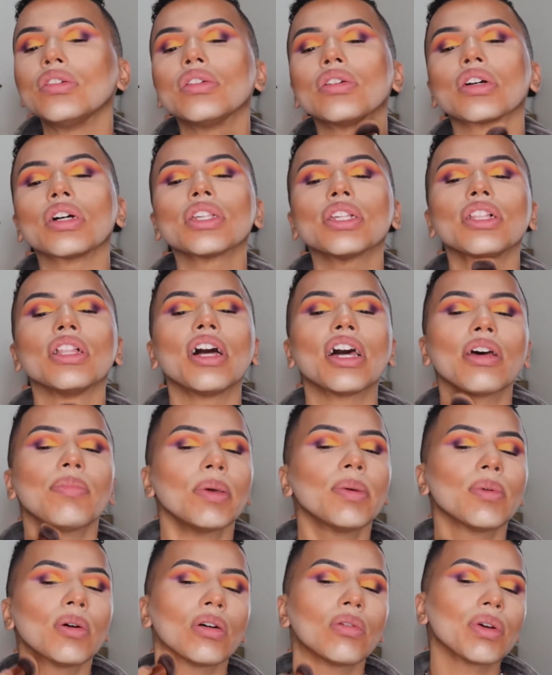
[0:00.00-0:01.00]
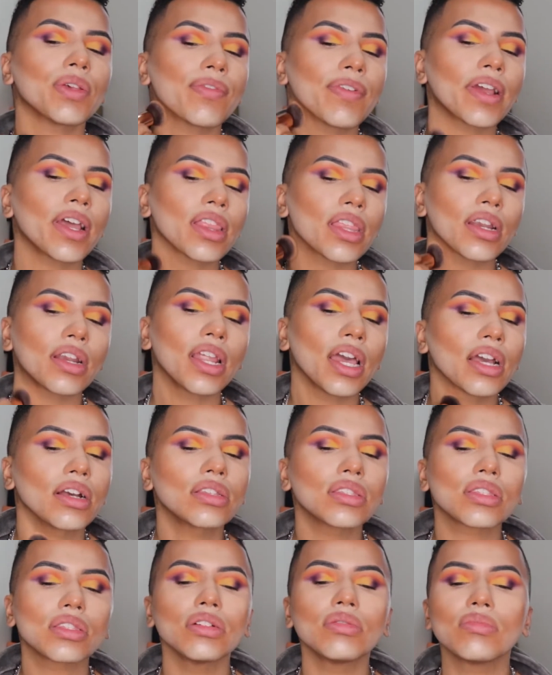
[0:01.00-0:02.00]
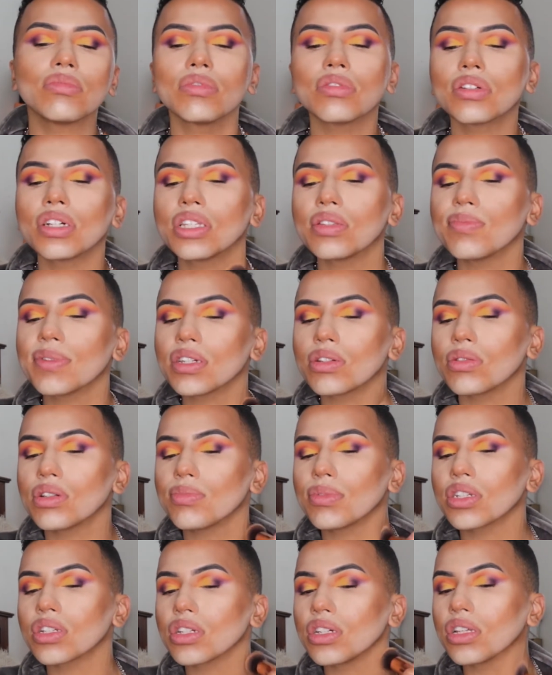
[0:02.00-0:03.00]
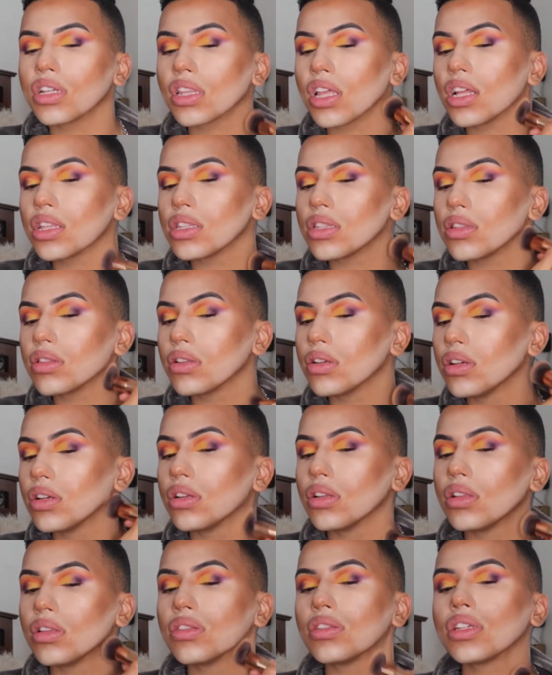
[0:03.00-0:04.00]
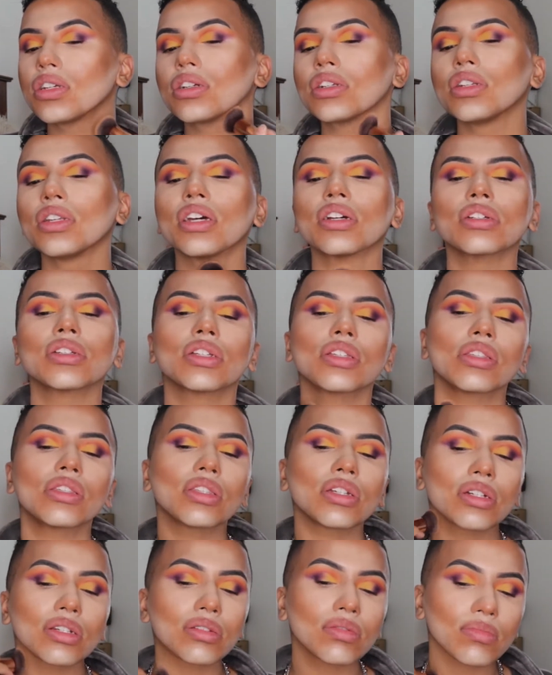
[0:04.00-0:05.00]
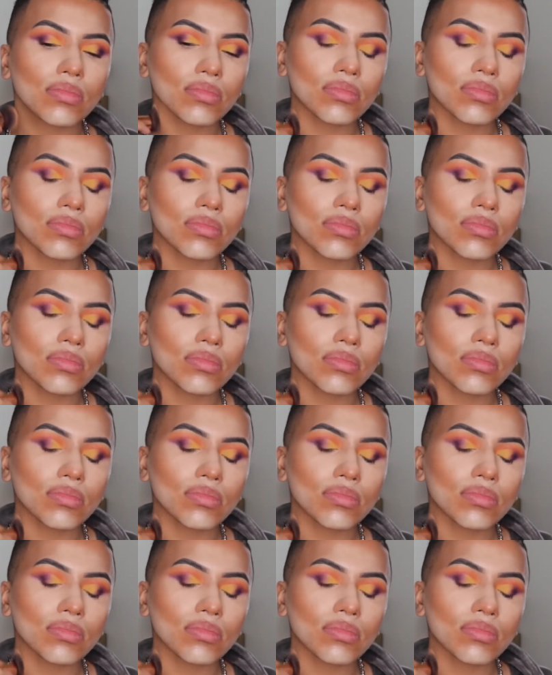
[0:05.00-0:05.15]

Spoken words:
Cause a lot of people always forget their necks, so you guys may want to make sure that your neck is done.